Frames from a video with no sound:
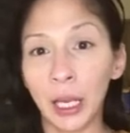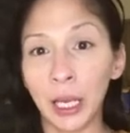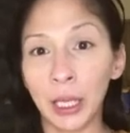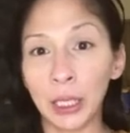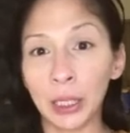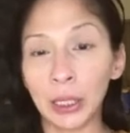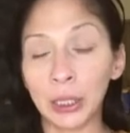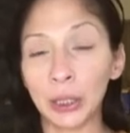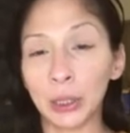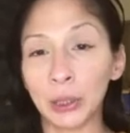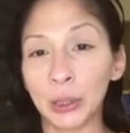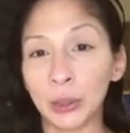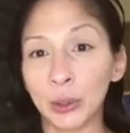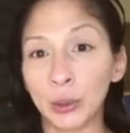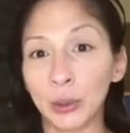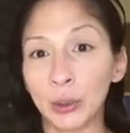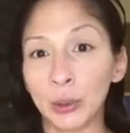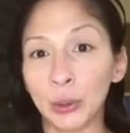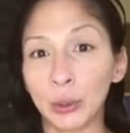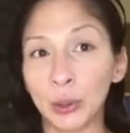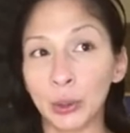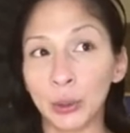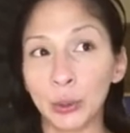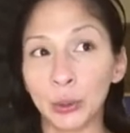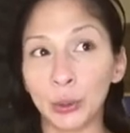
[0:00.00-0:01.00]

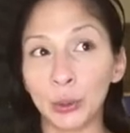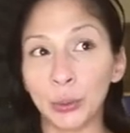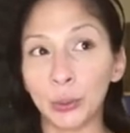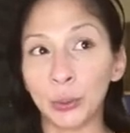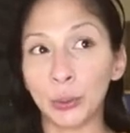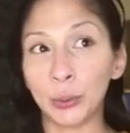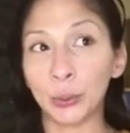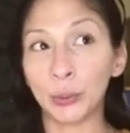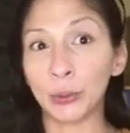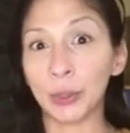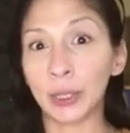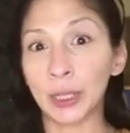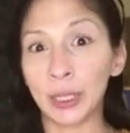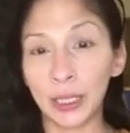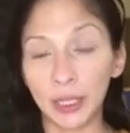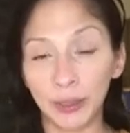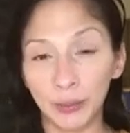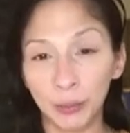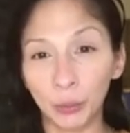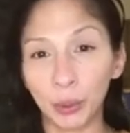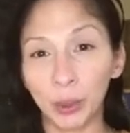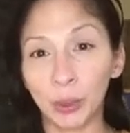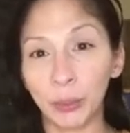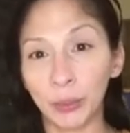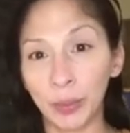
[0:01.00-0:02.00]
to receive more
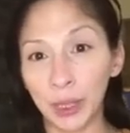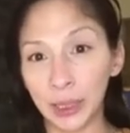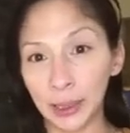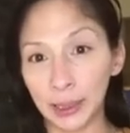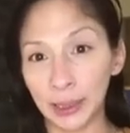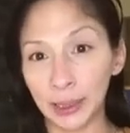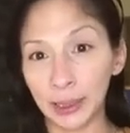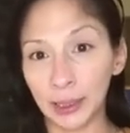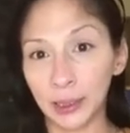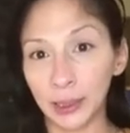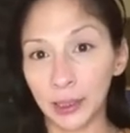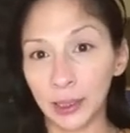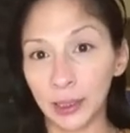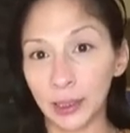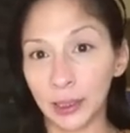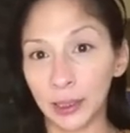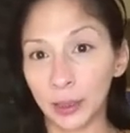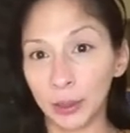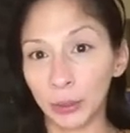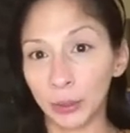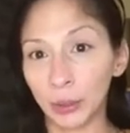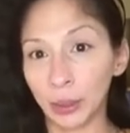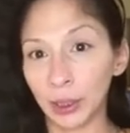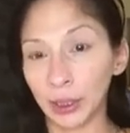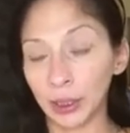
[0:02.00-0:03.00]
messages, to
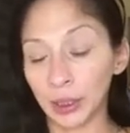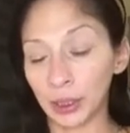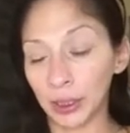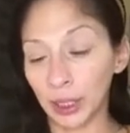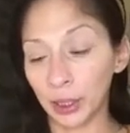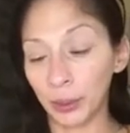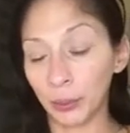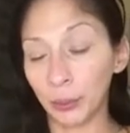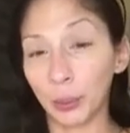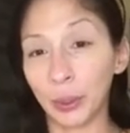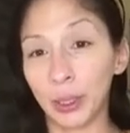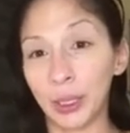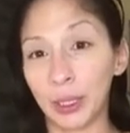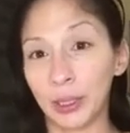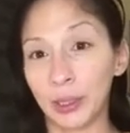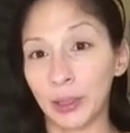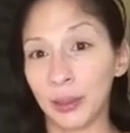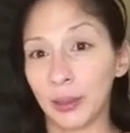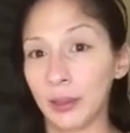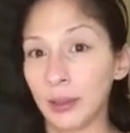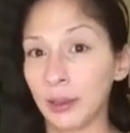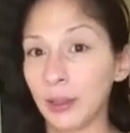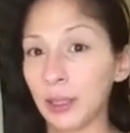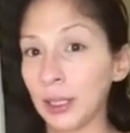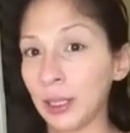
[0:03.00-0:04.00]
understand what
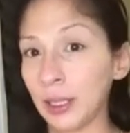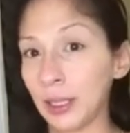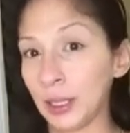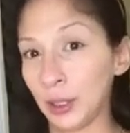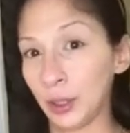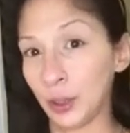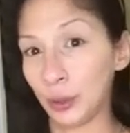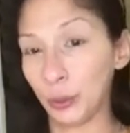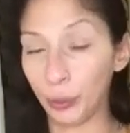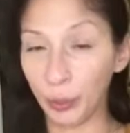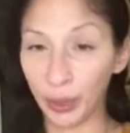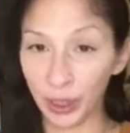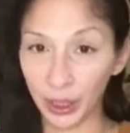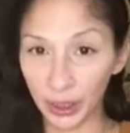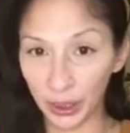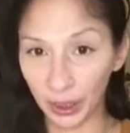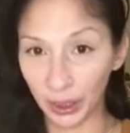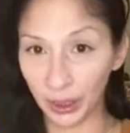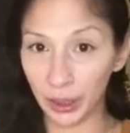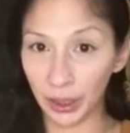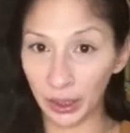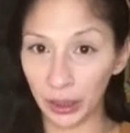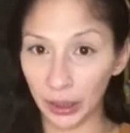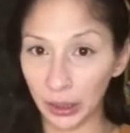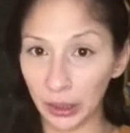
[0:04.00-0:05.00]
the situation
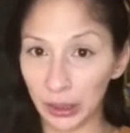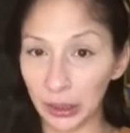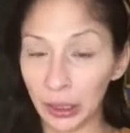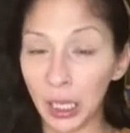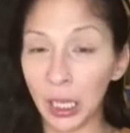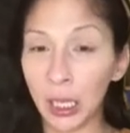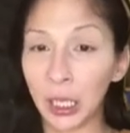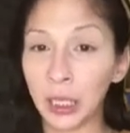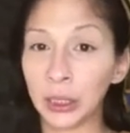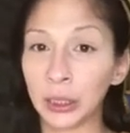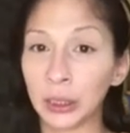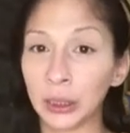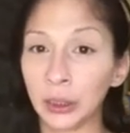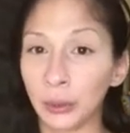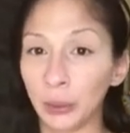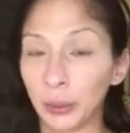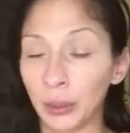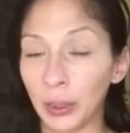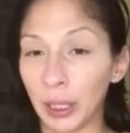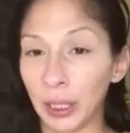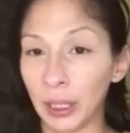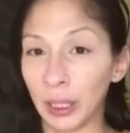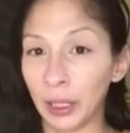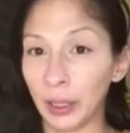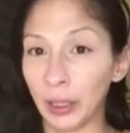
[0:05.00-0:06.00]
is, to
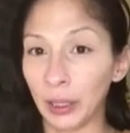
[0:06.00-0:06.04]
get